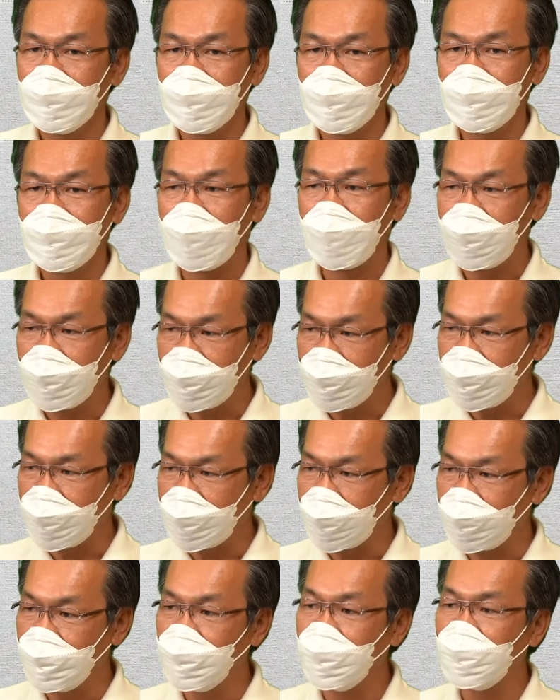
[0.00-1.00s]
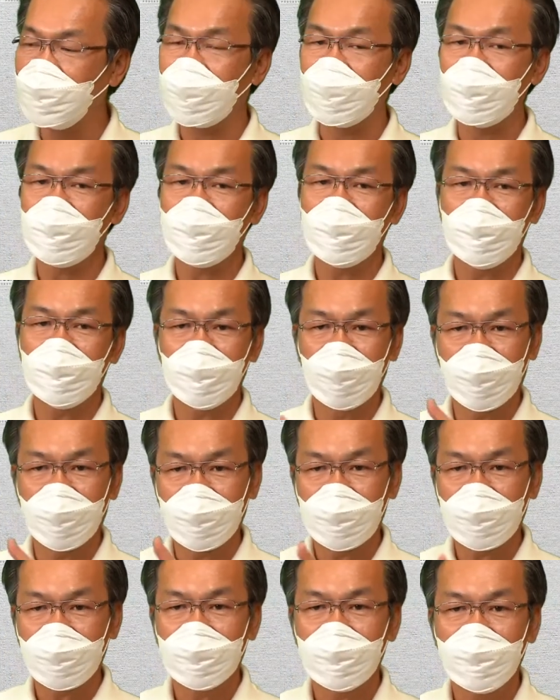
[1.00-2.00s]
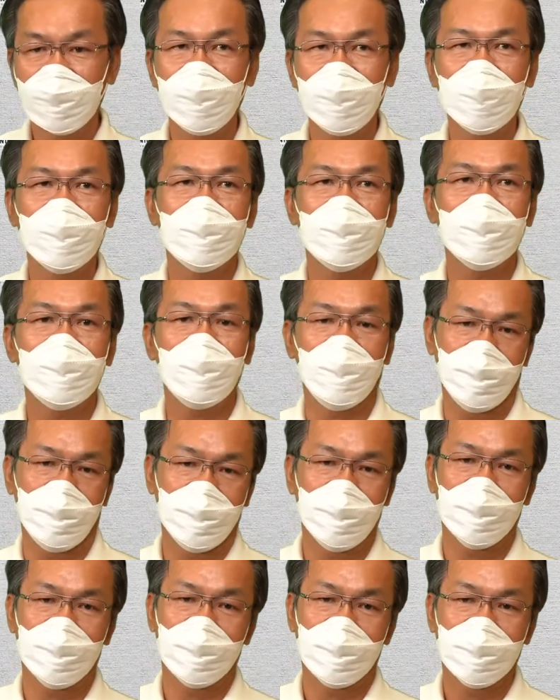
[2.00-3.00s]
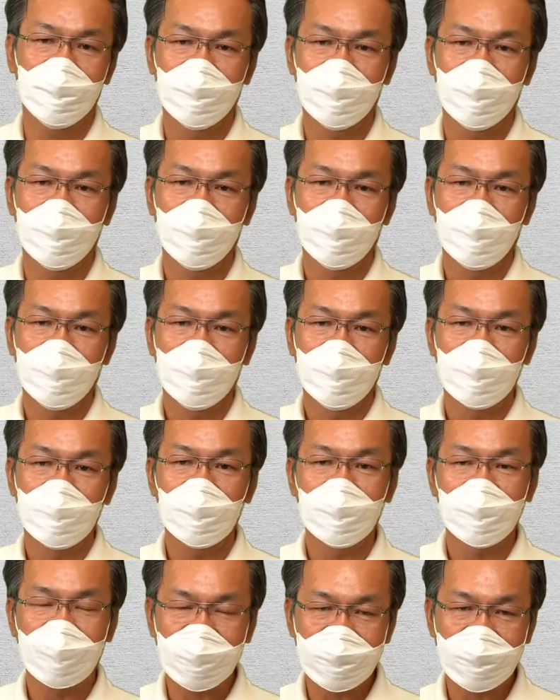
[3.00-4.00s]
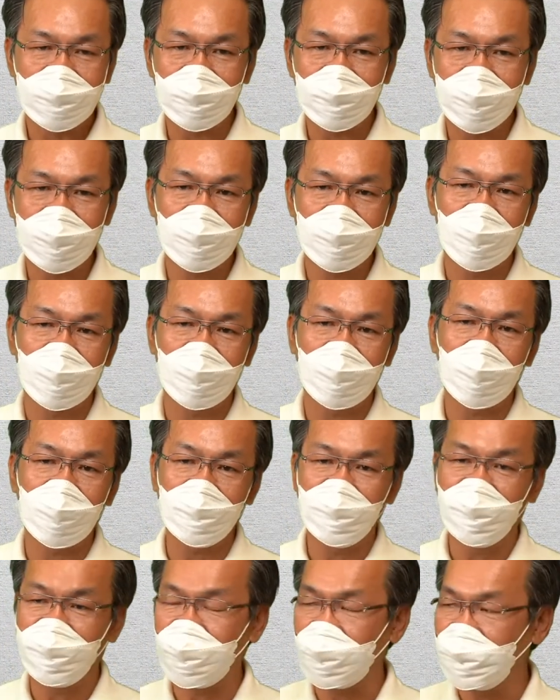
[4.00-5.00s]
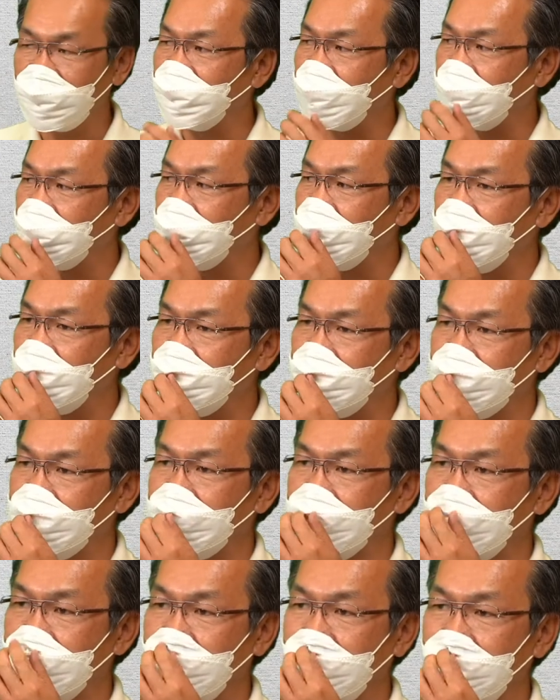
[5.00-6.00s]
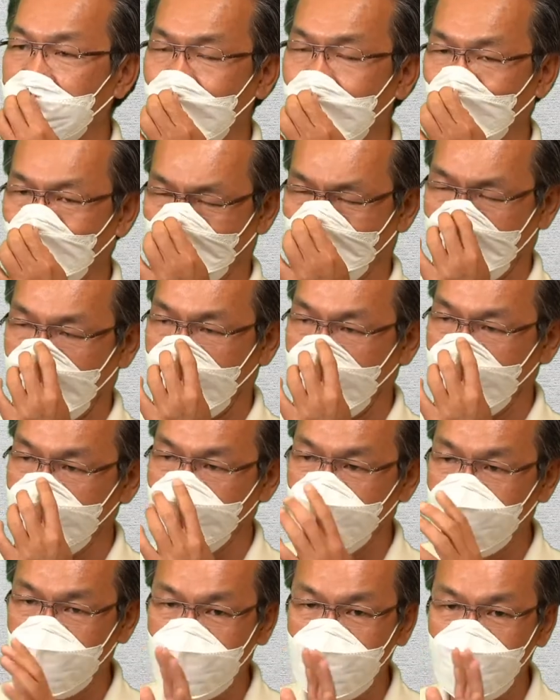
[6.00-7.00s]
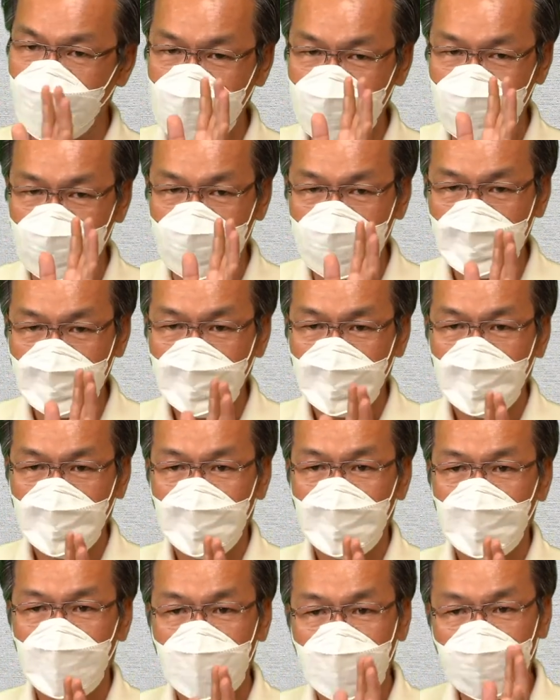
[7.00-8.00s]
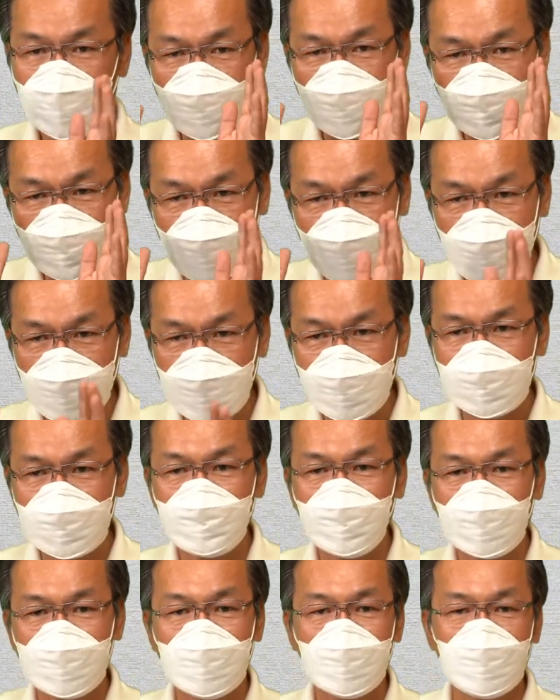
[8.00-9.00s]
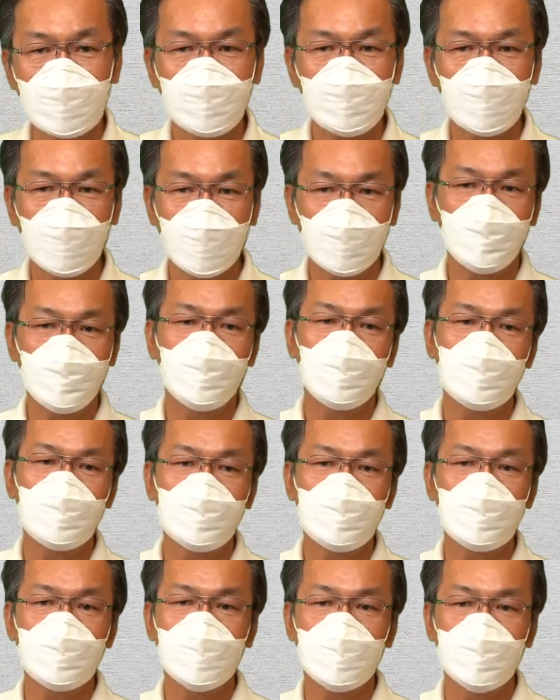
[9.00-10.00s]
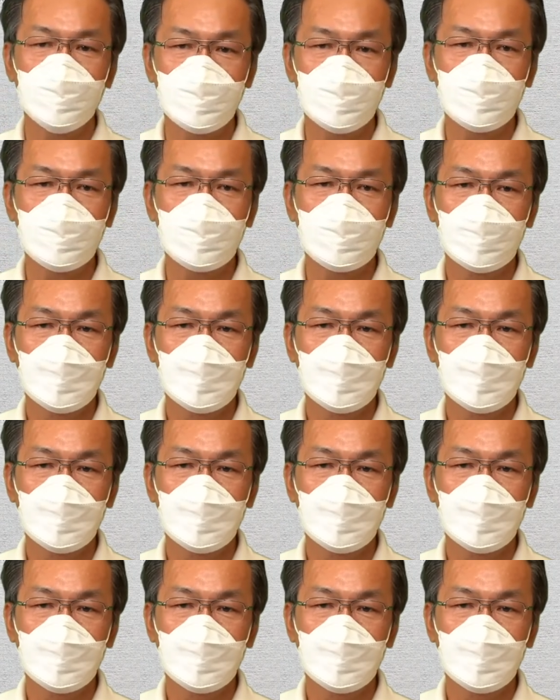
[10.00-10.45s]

then they can move on to a bigger stage. So that's something that I'm very, very interested in, and I really want to want to provide this particular platform to the youth.